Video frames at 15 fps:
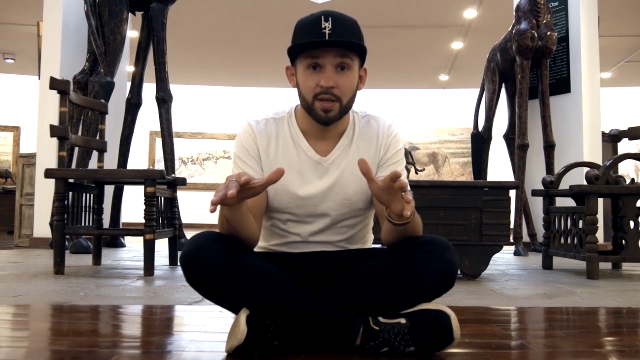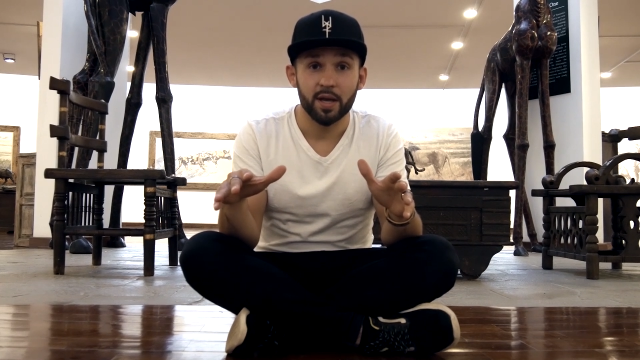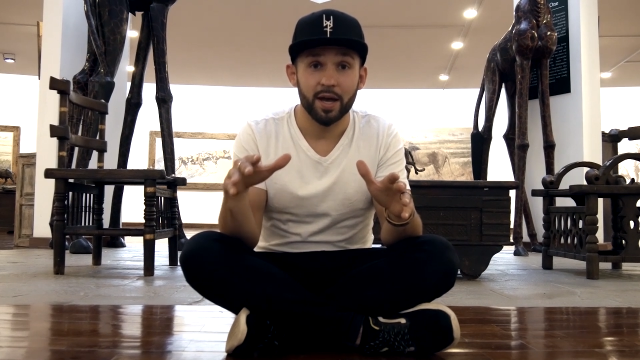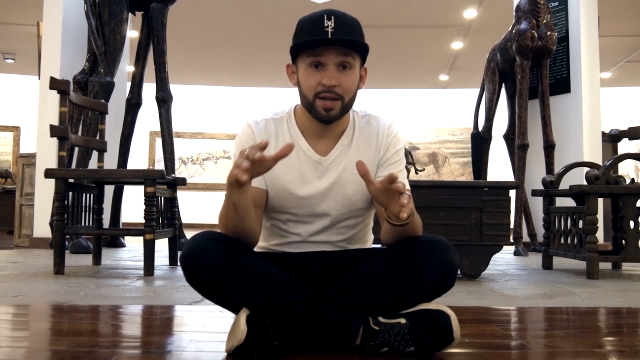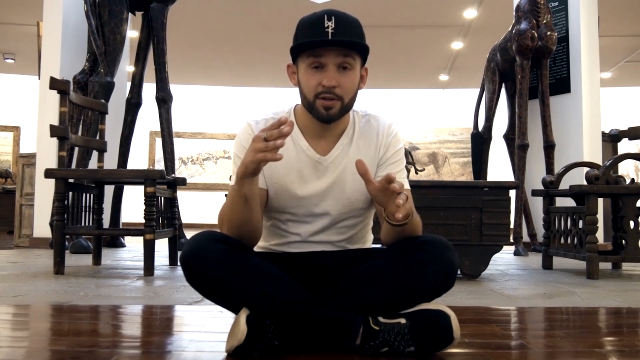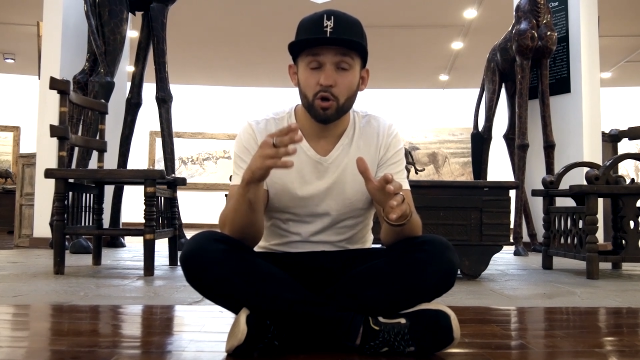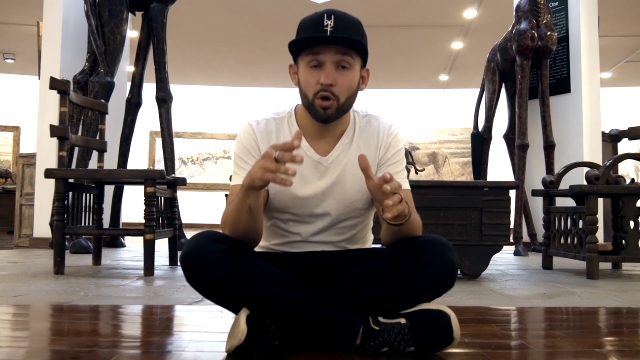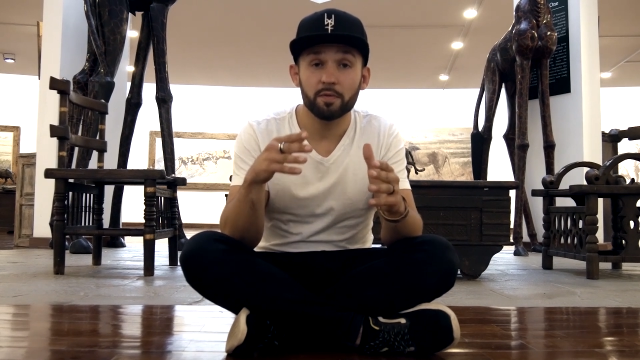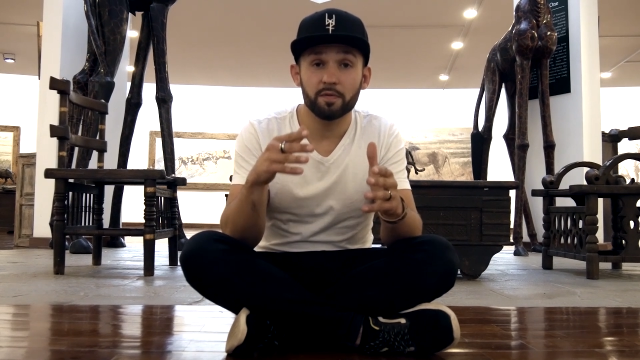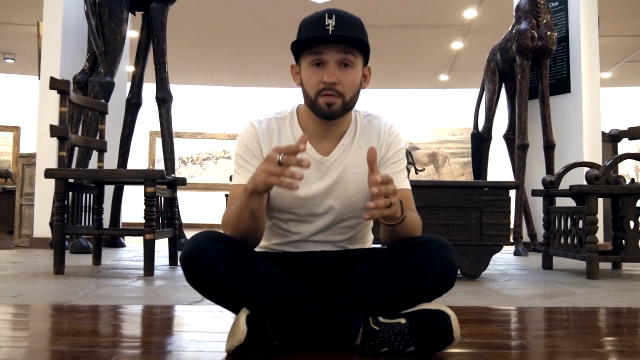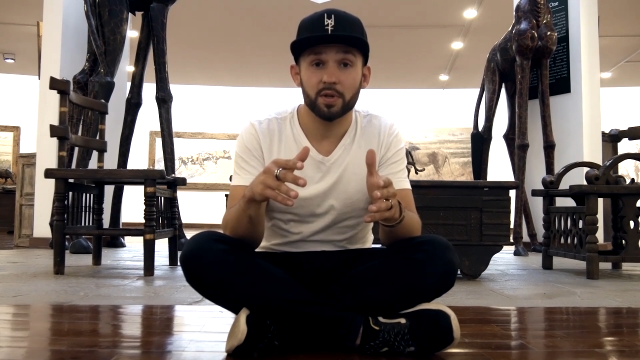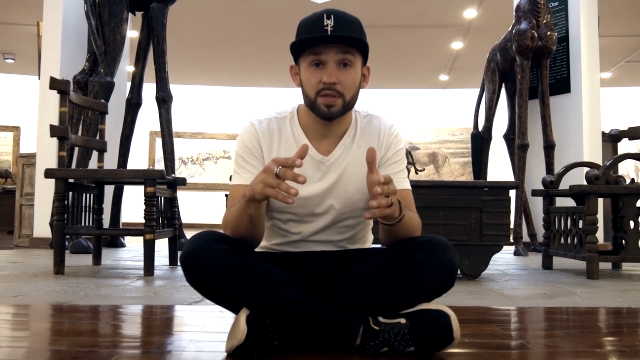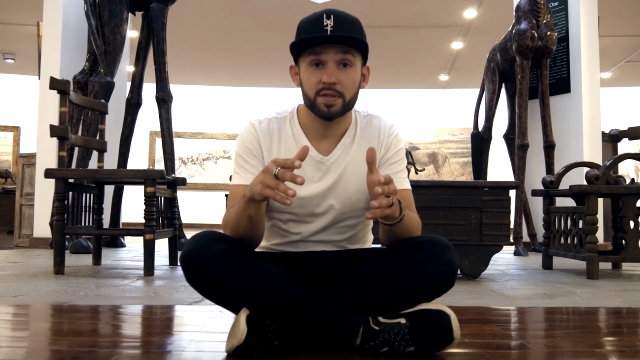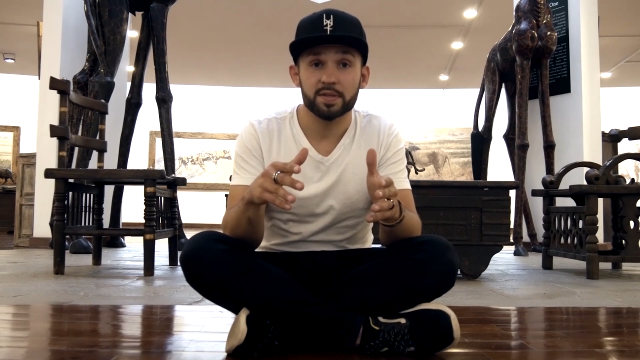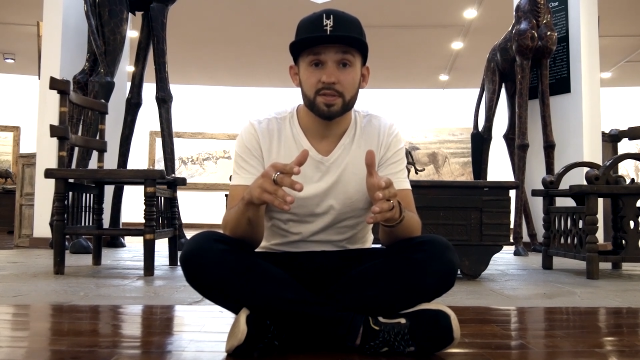And
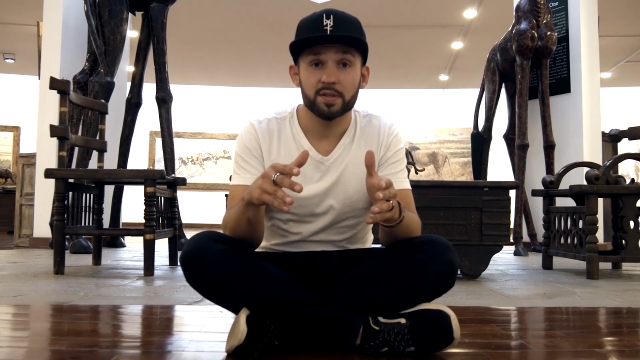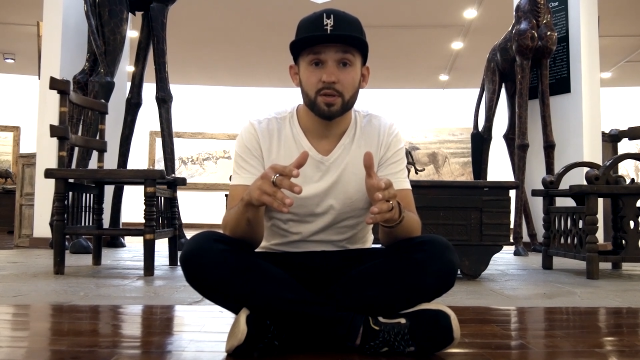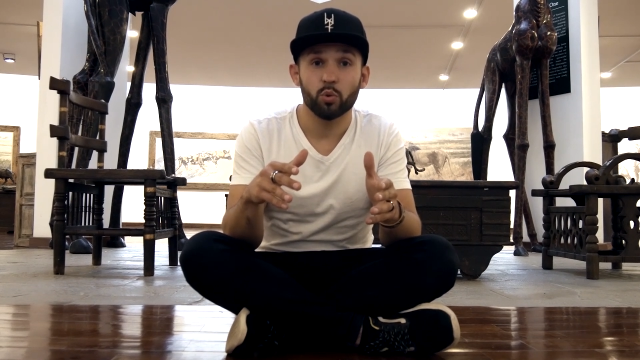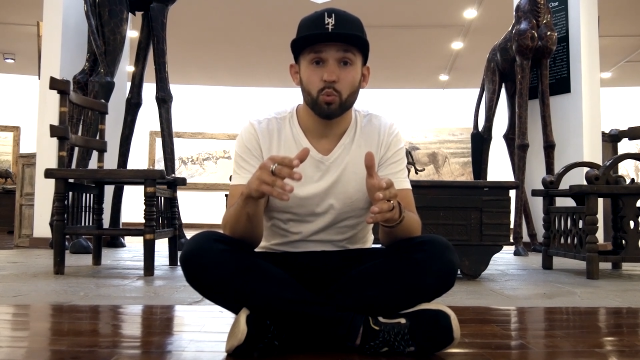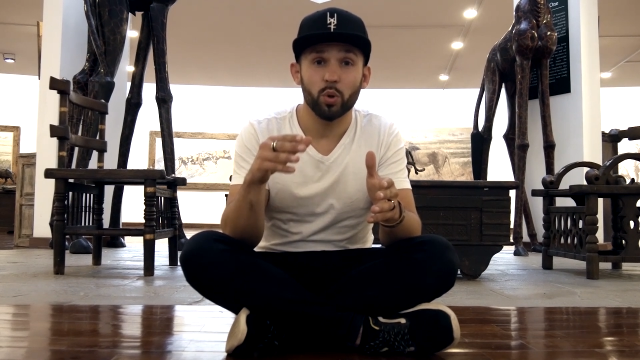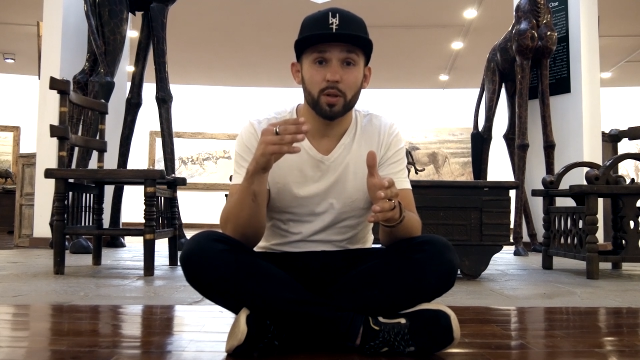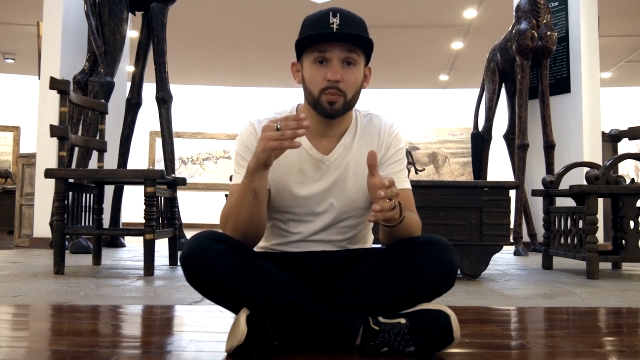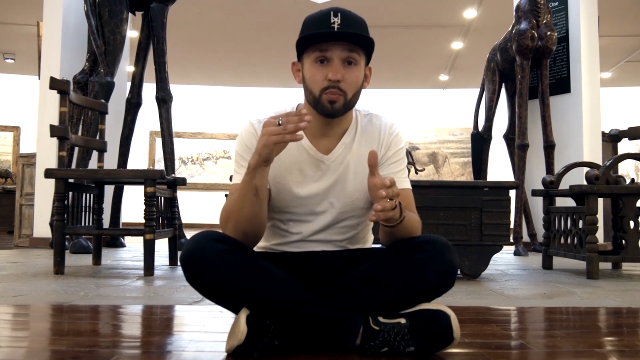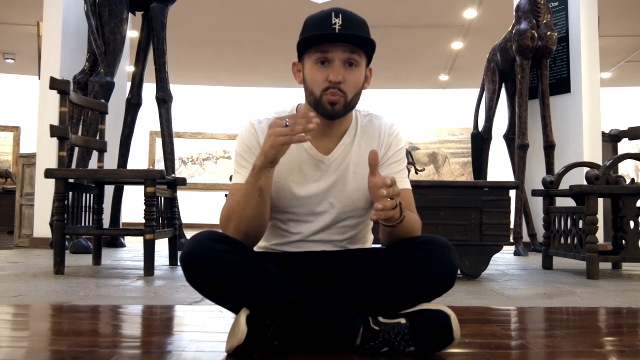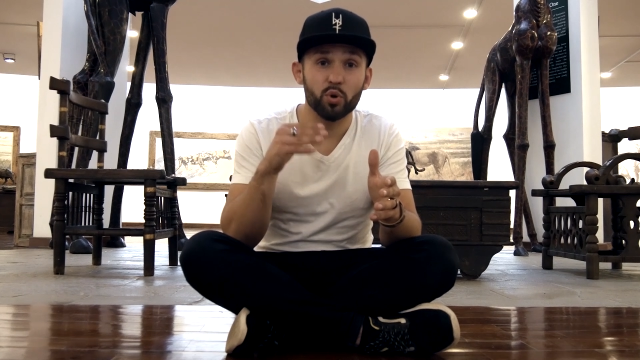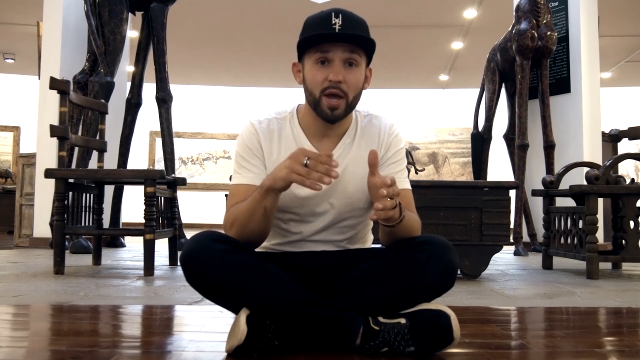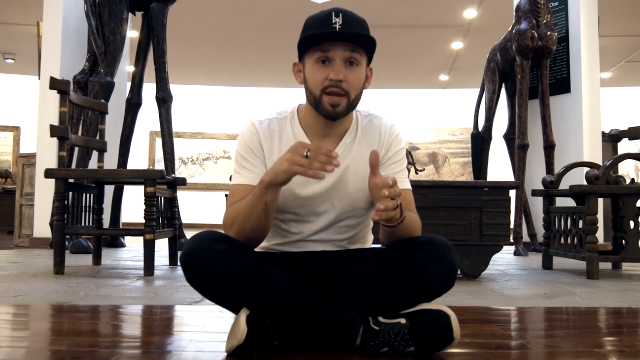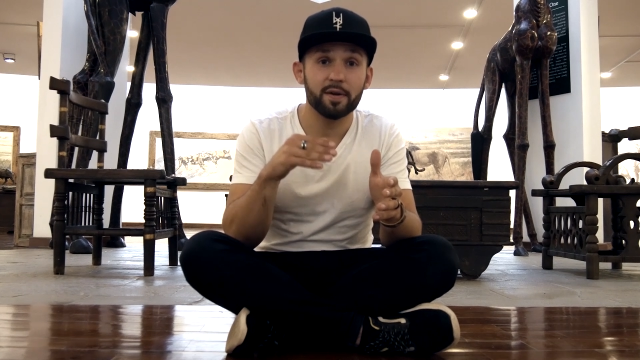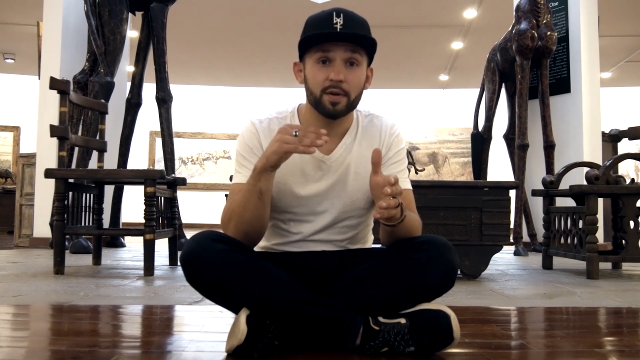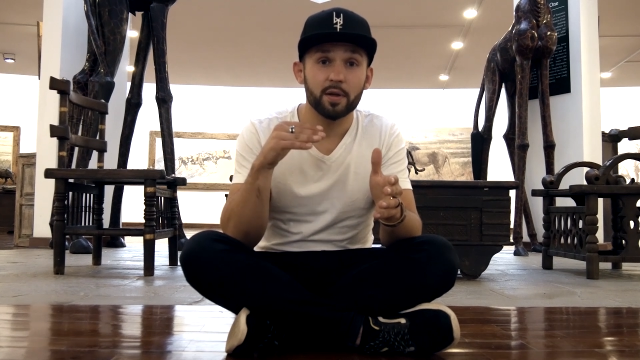confidence will
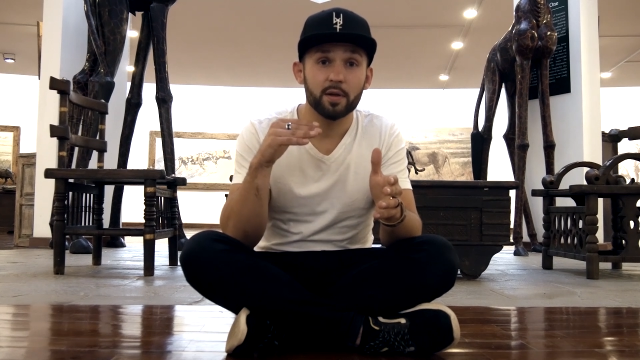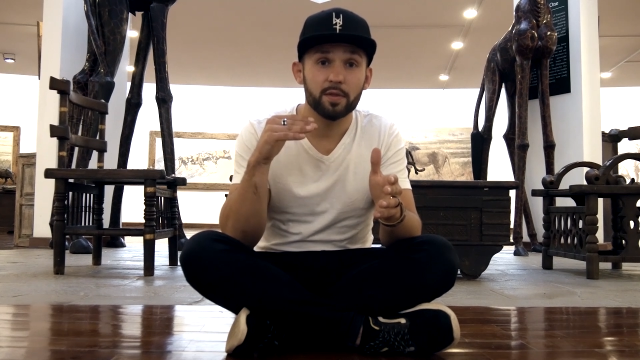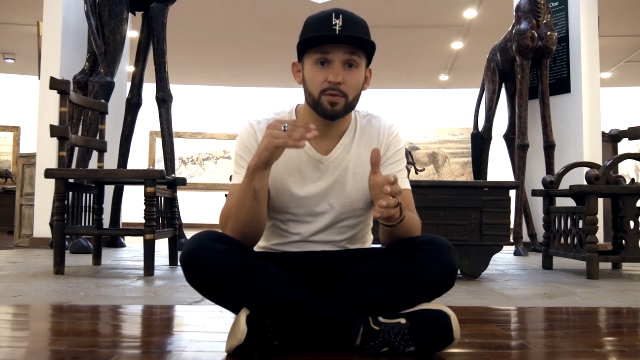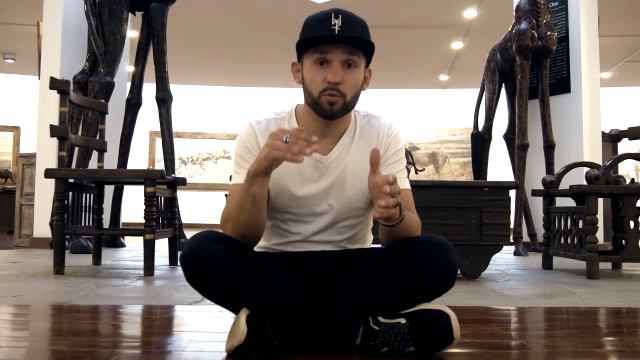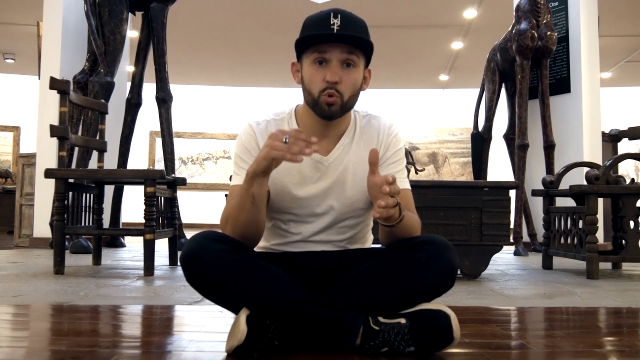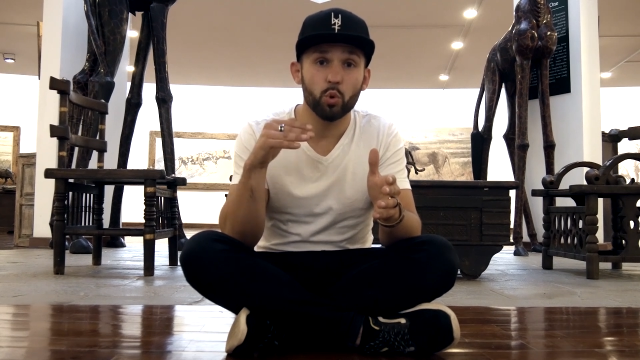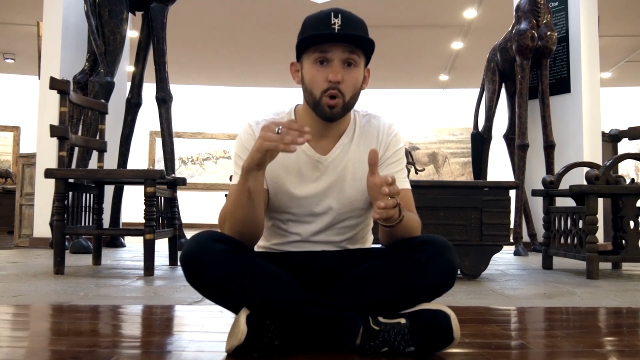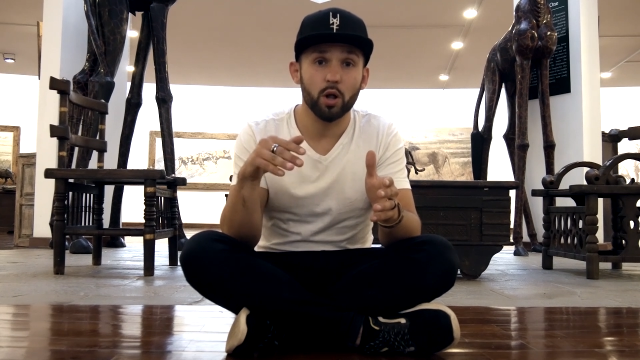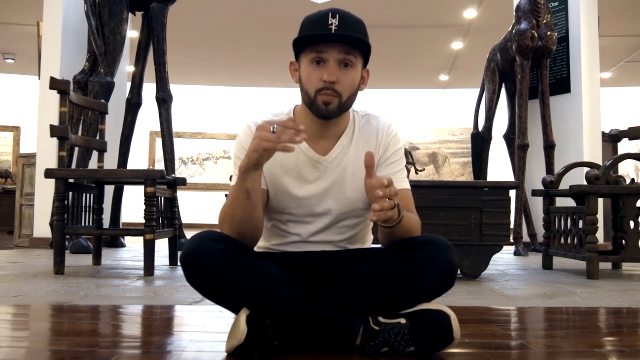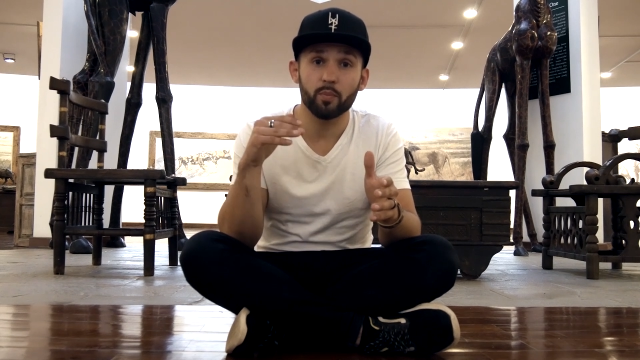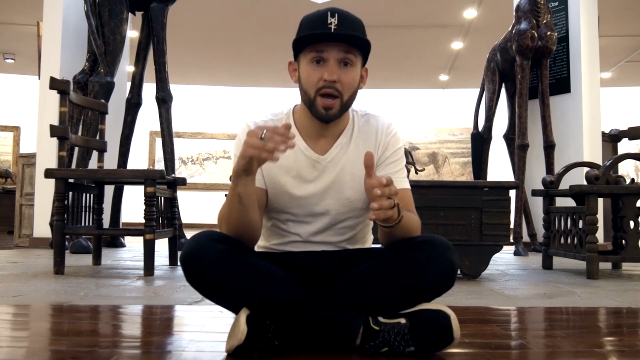break through all